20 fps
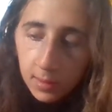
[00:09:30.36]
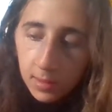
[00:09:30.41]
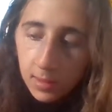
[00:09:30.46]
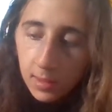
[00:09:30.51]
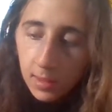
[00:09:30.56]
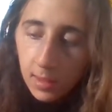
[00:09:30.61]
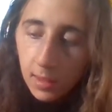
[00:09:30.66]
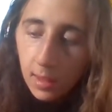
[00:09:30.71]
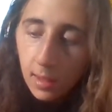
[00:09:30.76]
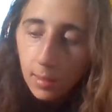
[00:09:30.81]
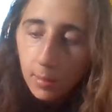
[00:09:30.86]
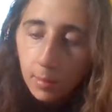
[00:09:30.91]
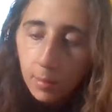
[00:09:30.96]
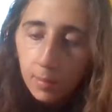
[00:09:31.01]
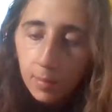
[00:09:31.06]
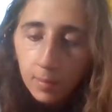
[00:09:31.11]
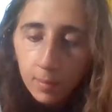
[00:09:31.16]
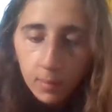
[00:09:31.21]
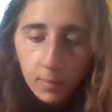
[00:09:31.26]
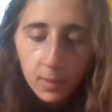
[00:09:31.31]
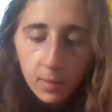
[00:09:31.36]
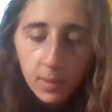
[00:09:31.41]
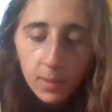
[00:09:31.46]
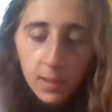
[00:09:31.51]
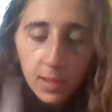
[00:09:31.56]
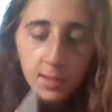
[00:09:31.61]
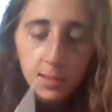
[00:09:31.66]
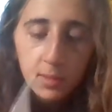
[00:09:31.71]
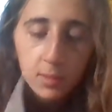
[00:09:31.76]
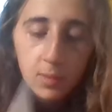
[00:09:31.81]
See, um,
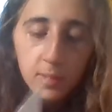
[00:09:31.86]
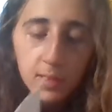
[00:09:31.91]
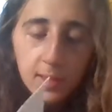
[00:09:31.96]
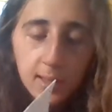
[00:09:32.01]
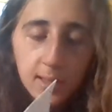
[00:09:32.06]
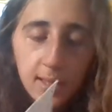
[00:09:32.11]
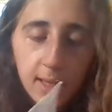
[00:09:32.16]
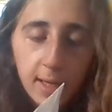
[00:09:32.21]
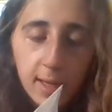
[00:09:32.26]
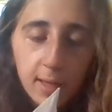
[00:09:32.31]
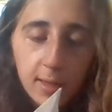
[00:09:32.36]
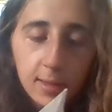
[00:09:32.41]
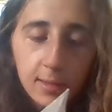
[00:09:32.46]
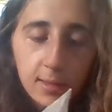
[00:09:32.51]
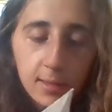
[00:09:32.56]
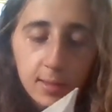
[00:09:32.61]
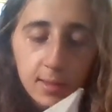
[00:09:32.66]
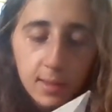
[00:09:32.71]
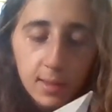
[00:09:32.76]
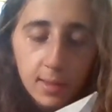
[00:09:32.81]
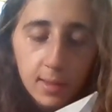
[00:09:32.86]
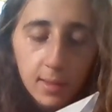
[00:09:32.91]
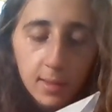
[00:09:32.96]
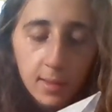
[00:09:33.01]
these were the sails,